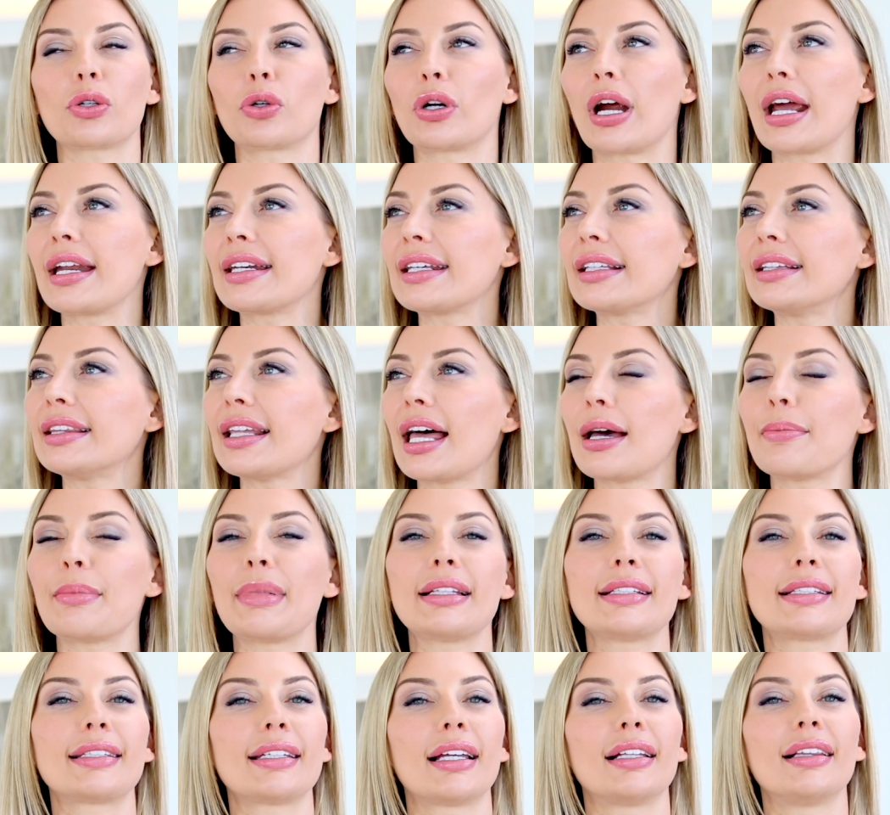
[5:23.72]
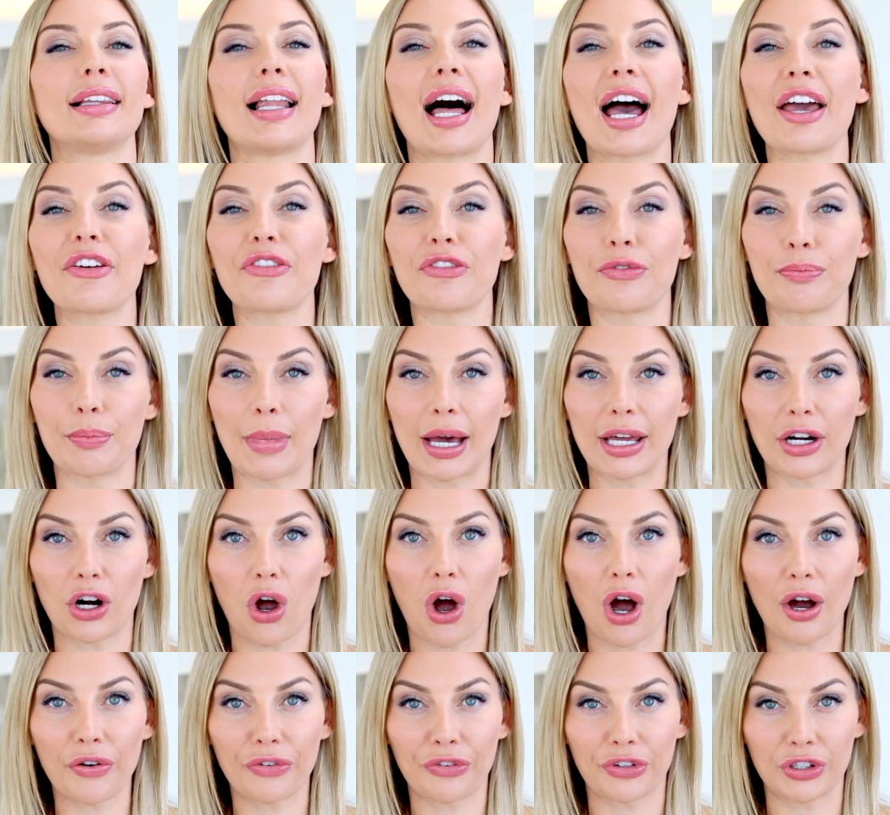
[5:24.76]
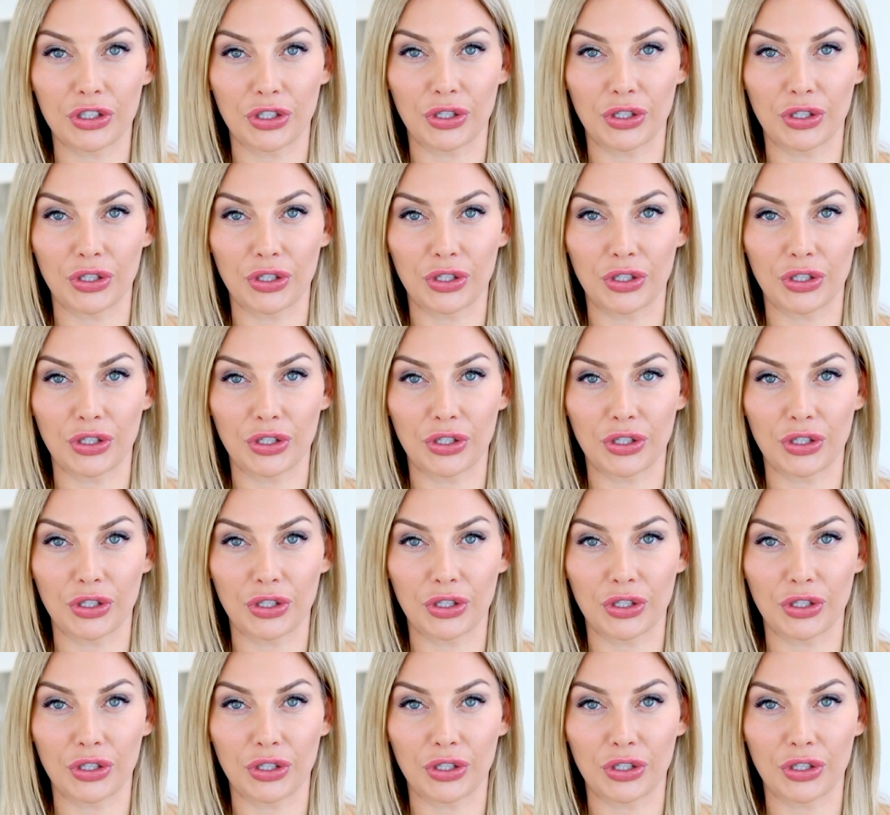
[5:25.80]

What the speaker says: or any lemons that life might offer